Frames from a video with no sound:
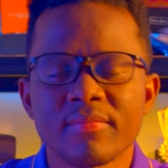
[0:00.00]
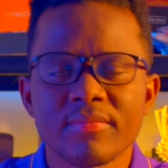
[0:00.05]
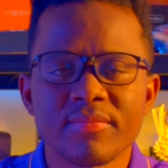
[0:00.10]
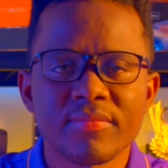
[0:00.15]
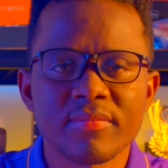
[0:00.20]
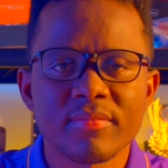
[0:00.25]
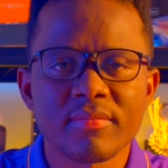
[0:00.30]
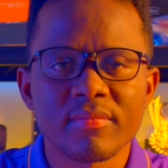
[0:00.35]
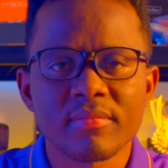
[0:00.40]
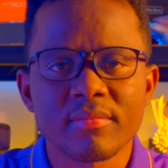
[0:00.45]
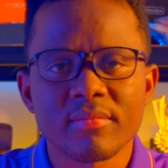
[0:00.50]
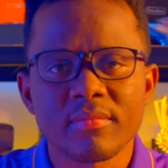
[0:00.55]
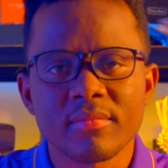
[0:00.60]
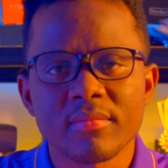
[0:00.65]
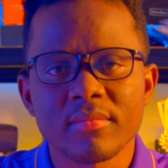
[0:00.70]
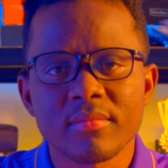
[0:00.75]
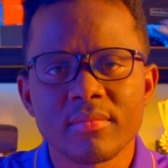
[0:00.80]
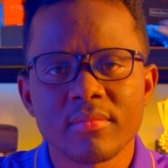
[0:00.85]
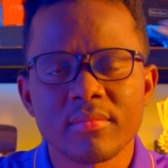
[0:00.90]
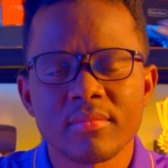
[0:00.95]

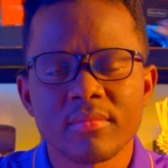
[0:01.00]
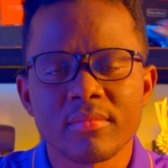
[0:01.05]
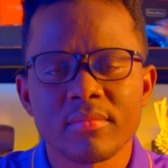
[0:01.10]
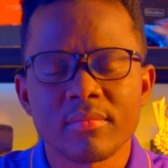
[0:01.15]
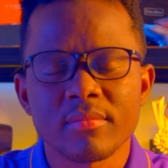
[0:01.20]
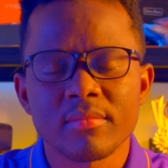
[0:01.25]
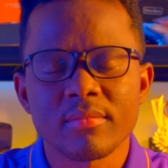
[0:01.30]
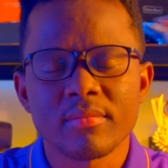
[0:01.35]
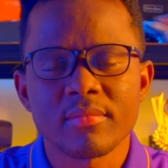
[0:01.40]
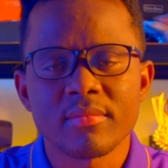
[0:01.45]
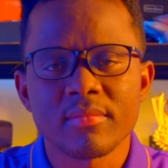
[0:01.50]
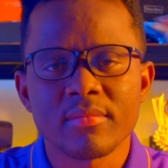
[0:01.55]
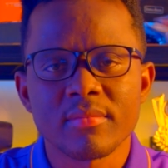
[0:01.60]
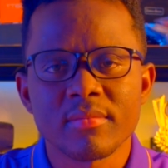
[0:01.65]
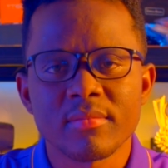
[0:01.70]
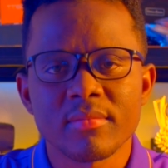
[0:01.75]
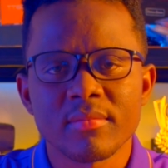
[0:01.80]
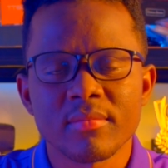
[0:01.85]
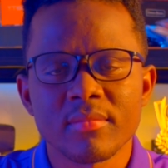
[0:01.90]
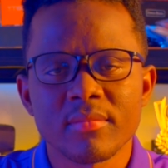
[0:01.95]

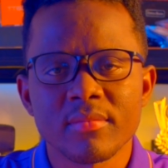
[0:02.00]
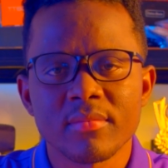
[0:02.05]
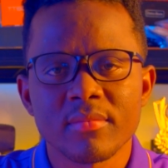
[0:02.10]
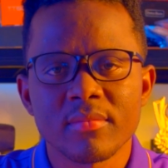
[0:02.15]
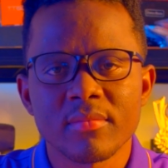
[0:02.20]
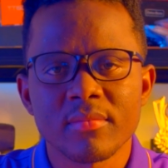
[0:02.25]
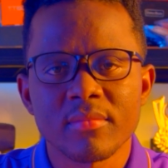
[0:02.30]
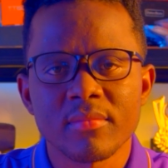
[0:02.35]
(silence)